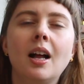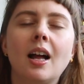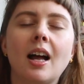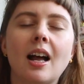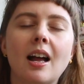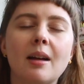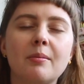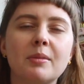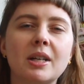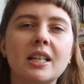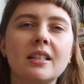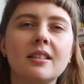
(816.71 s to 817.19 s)

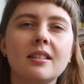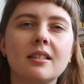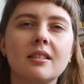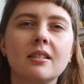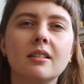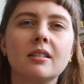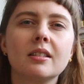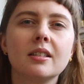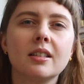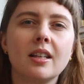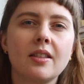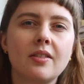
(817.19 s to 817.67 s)
I might
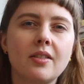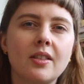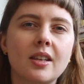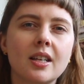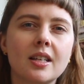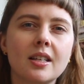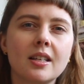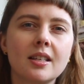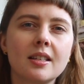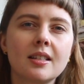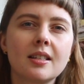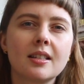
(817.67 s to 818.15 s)
still knit
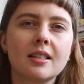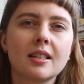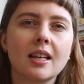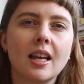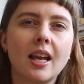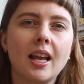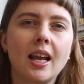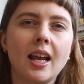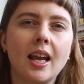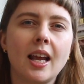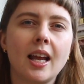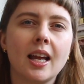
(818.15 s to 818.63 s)
this,
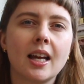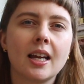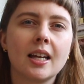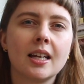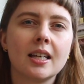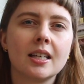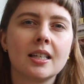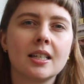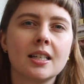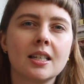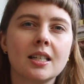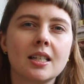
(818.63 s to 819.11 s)

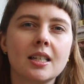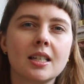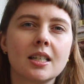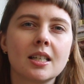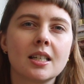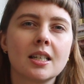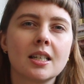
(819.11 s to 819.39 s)
and